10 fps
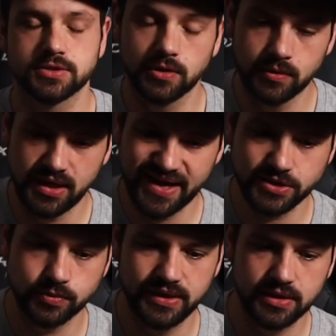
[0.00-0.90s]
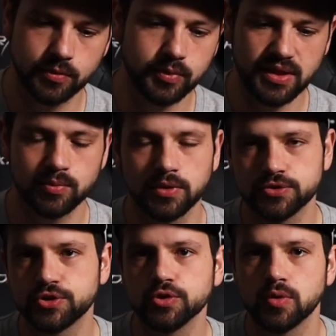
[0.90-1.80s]
So next week we
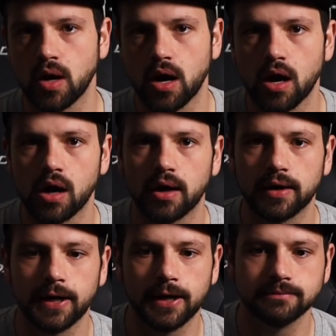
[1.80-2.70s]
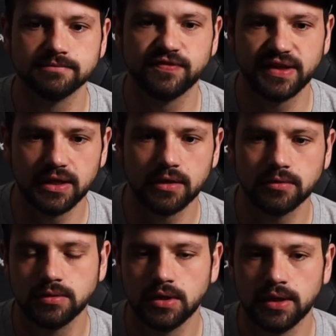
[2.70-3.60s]
will do our um, video